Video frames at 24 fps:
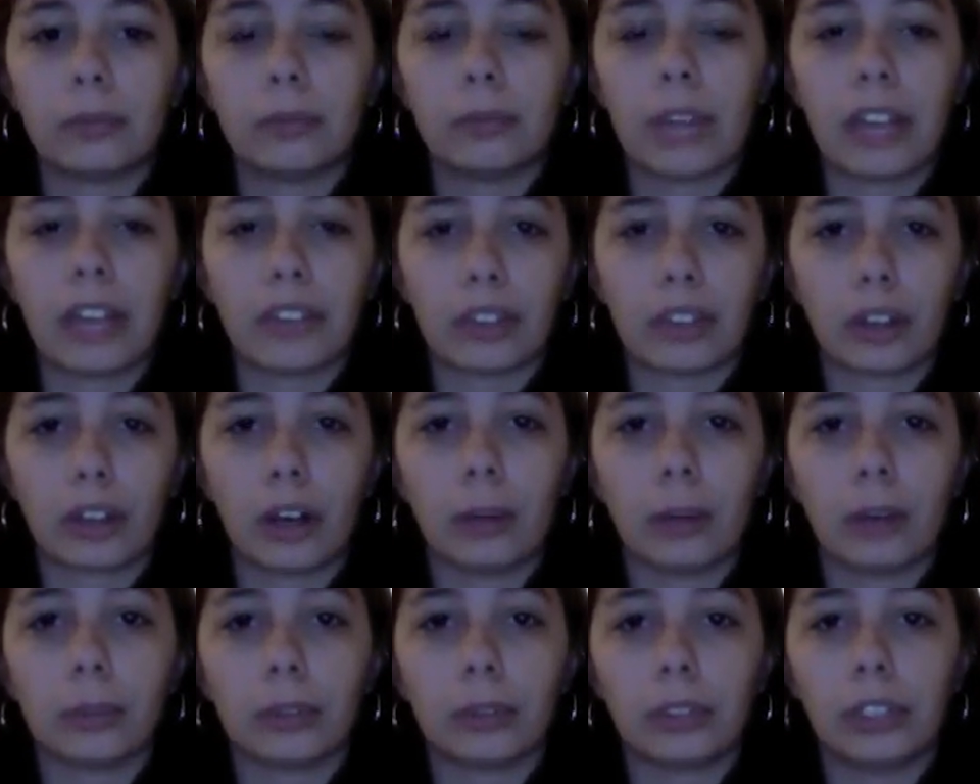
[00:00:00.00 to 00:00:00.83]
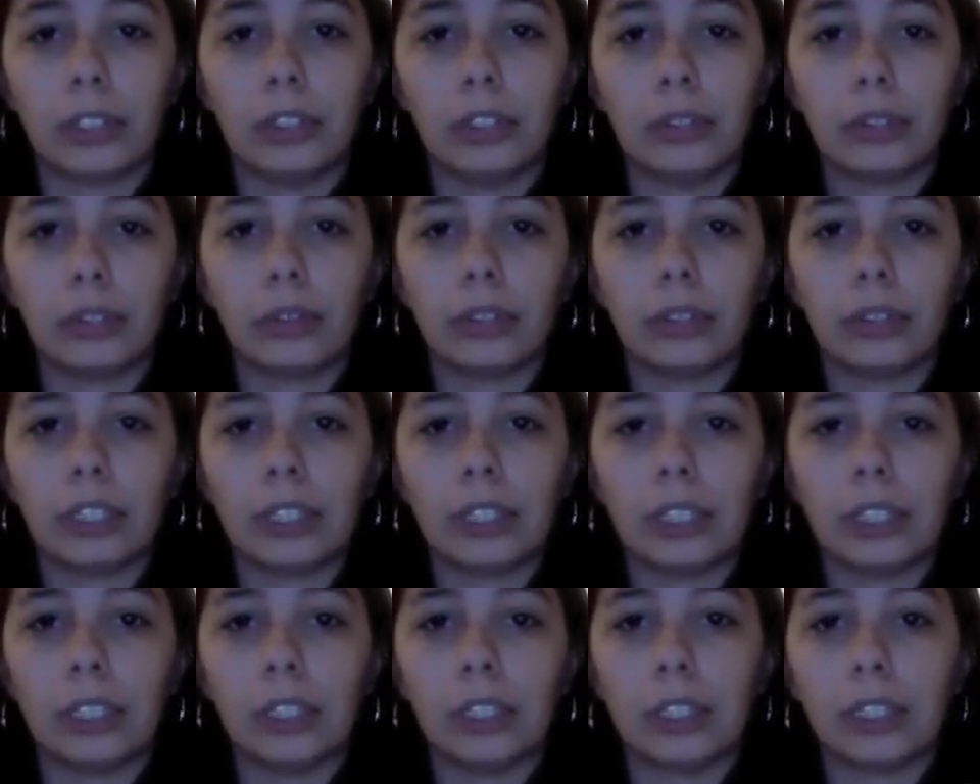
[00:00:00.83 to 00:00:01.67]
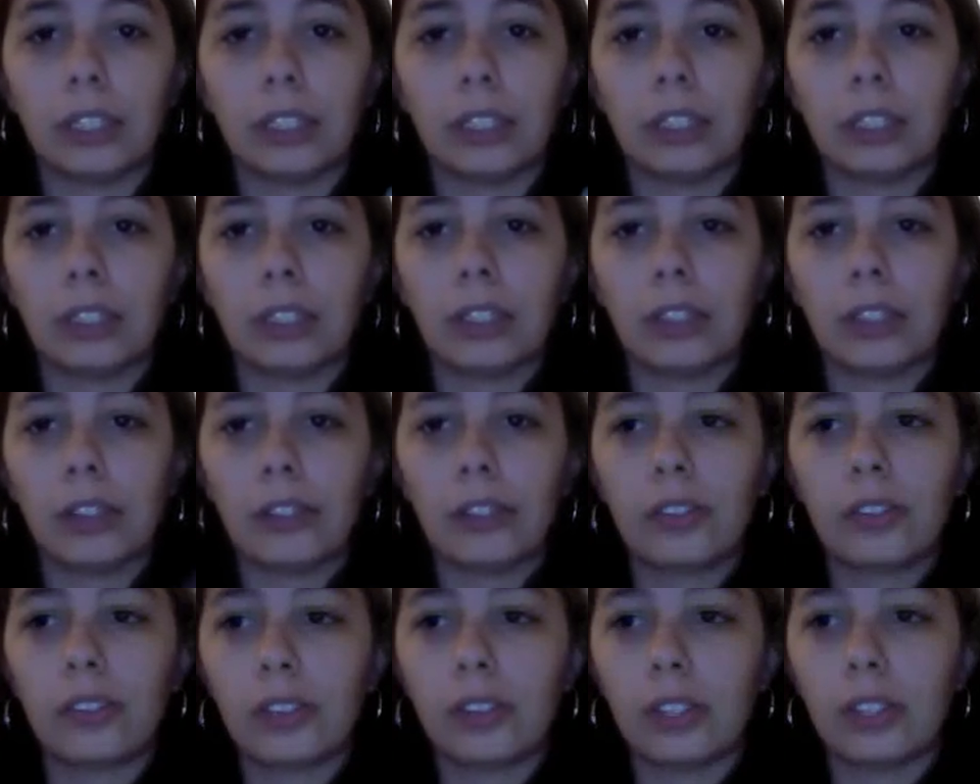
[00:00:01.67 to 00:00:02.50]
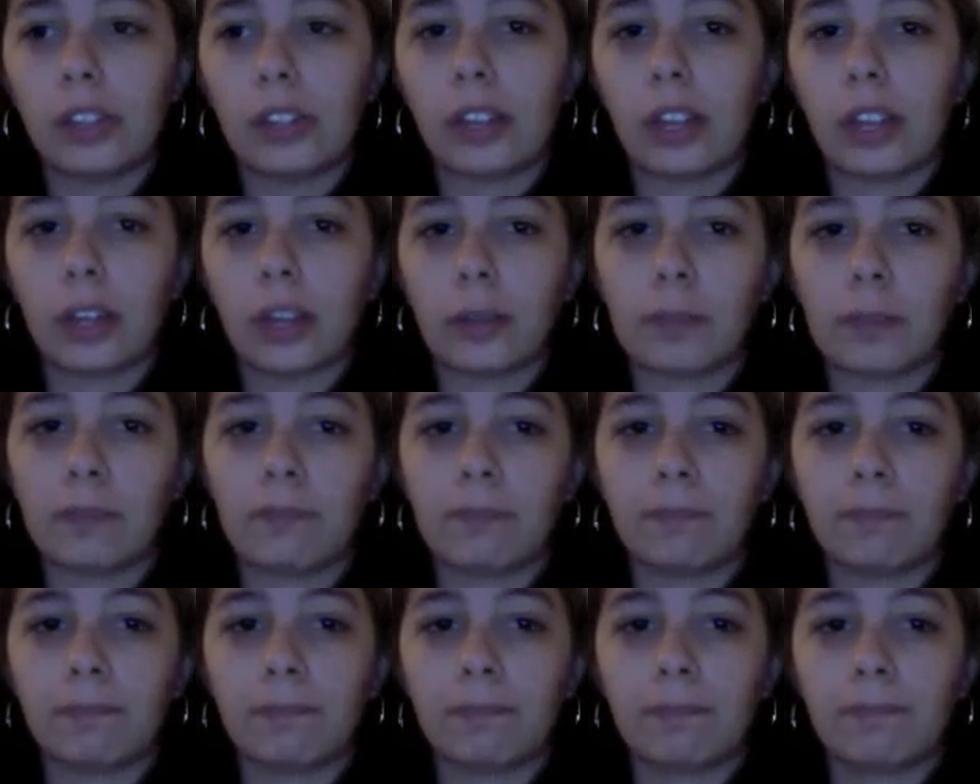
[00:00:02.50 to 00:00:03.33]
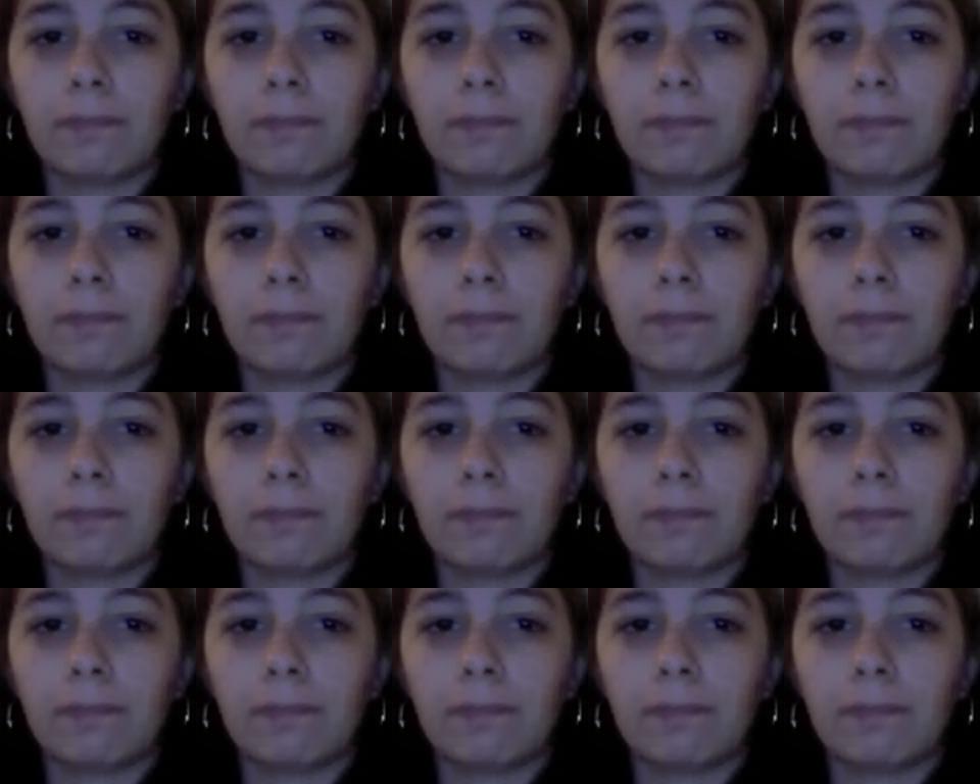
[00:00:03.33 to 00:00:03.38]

as a couple, and you could really see them